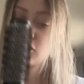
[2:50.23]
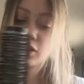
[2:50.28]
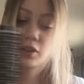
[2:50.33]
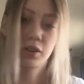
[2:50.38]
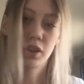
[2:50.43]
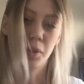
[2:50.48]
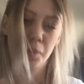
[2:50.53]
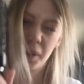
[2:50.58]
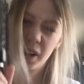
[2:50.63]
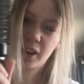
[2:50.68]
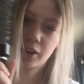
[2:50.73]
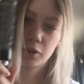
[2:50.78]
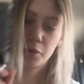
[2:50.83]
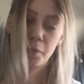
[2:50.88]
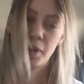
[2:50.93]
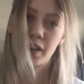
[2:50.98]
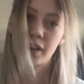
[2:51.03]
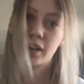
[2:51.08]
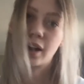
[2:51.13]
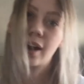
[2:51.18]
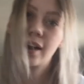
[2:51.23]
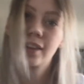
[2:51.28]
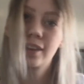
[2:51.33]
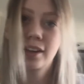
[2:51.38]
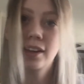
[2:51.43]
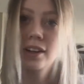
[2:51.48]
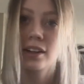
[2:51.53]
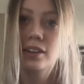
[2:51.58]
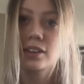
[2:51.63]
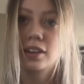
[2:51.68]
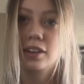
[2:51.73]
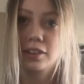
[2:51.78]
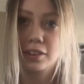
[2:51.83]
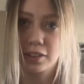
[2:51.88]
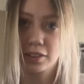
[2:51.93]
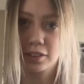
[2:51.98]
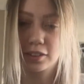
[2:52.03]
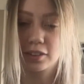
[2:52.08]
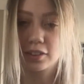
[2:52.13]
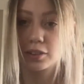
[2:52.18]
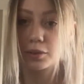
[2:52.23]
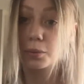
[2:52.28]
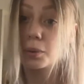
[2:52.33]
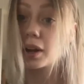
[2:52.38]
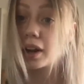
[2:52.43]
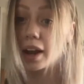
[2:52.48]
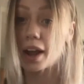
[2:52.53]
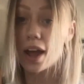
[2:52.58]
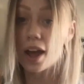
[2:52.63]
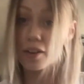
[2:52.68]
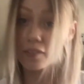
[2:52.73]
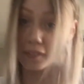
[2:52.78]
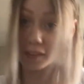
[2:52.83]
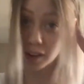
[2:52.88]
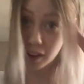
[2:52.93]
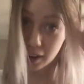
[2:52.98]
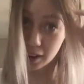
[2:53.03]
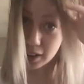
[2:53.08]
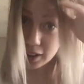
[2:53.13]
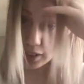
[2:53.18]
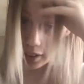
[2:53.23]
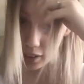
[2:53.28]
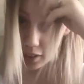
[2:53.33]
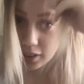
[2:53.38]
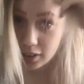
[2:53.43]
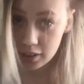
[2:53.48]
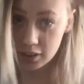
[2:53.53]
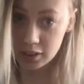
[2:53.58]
The bigger the better, I think. This is just what I have on hand.